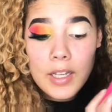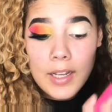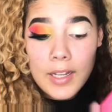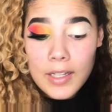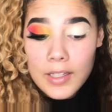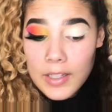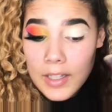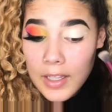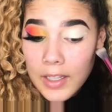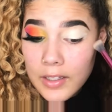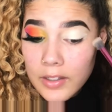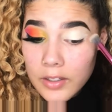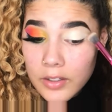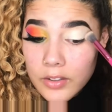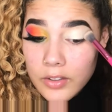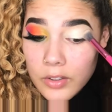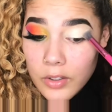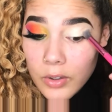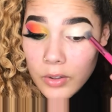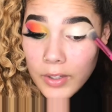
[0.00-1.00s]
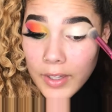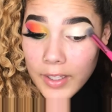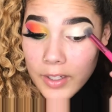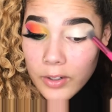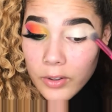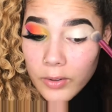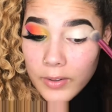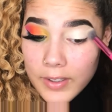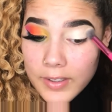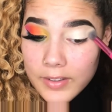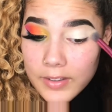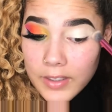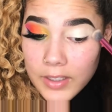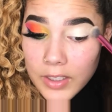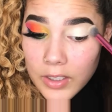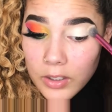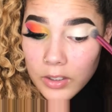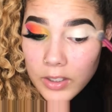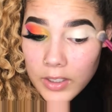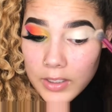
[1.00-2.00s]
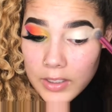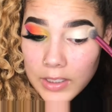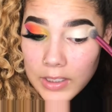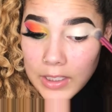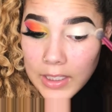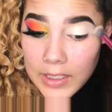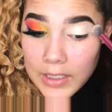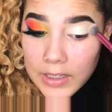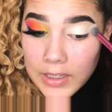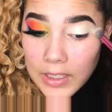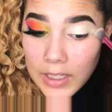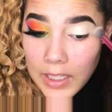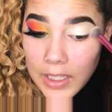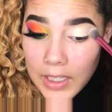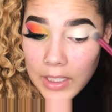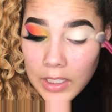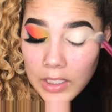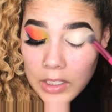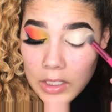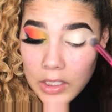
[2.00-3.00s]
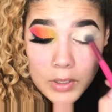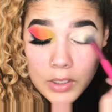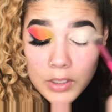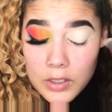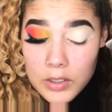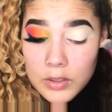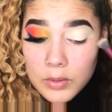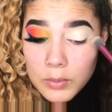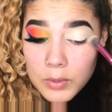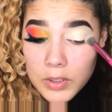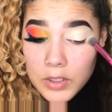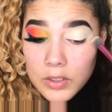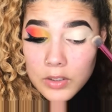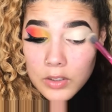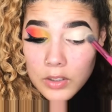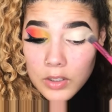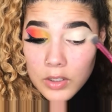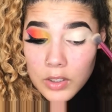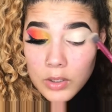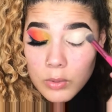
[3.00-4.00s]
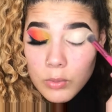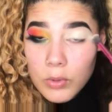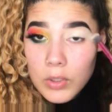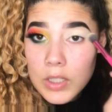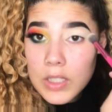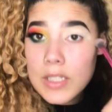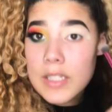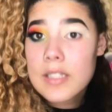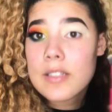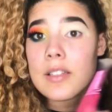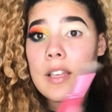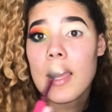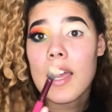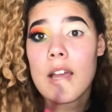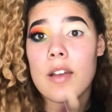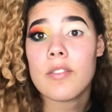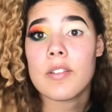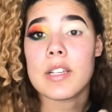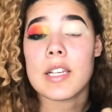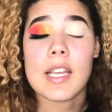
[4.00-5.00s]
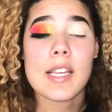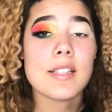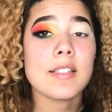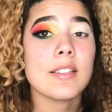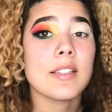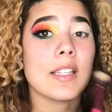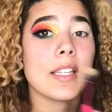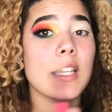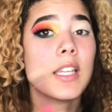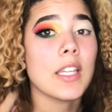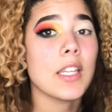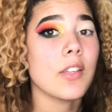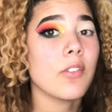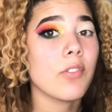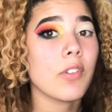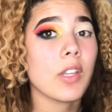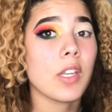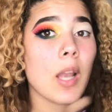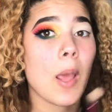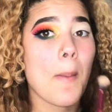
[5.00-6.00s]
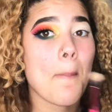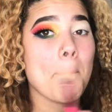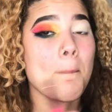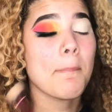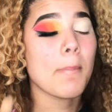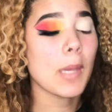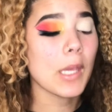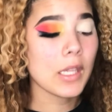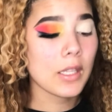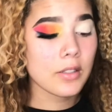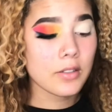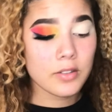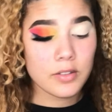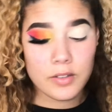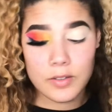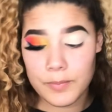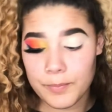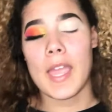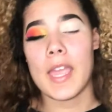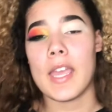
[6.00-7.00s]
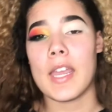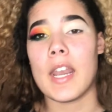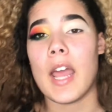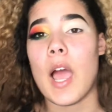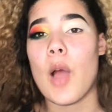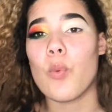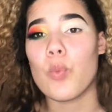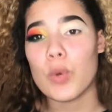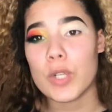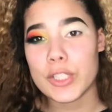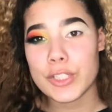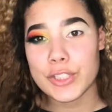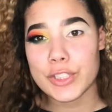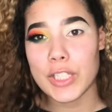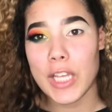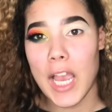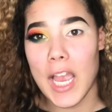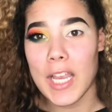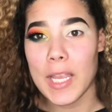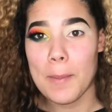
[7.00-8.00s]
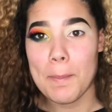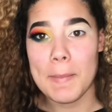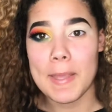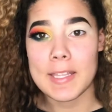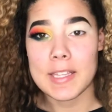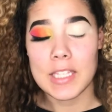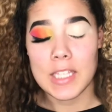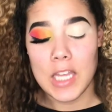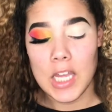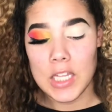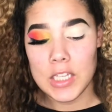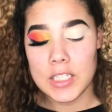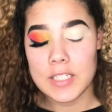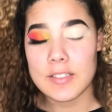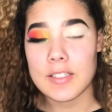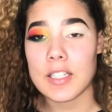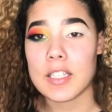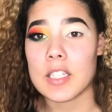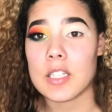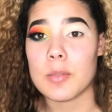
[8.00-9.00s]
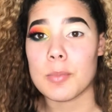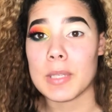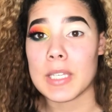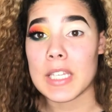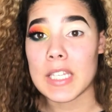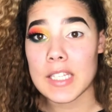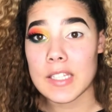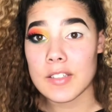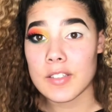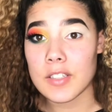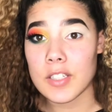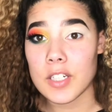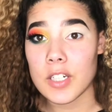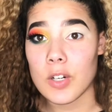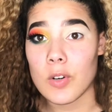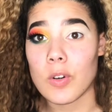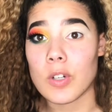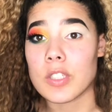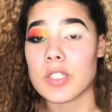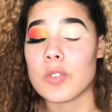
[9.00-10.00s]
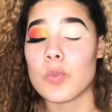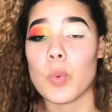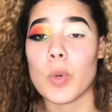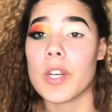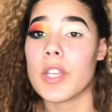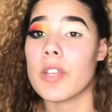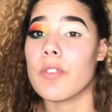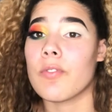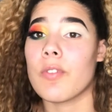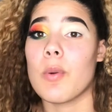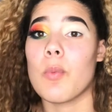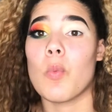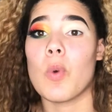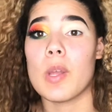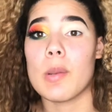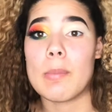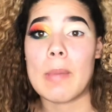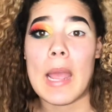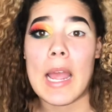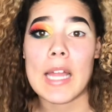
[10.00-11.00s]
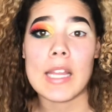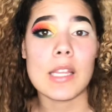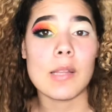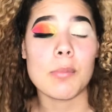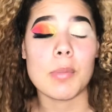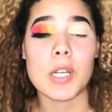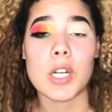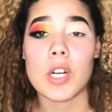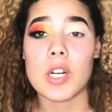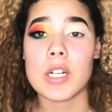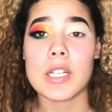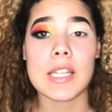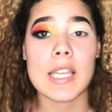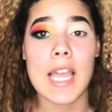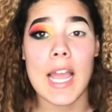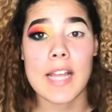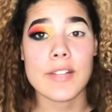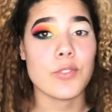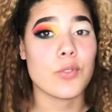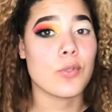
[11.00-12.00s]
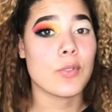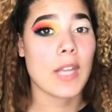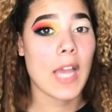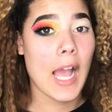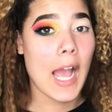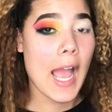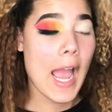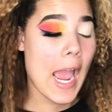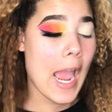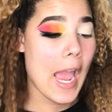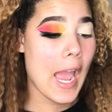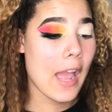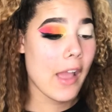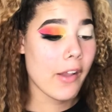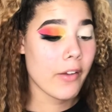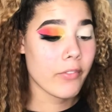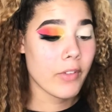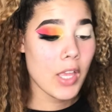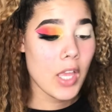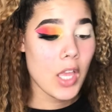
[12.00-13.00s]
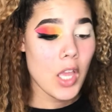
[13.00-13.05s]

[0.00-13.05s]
and that there's no like creasing or nothing like that, because with this look you really need to have a nice even base. And I wish I could make the colors a little bit easier or just working from one palette, but currently I do not have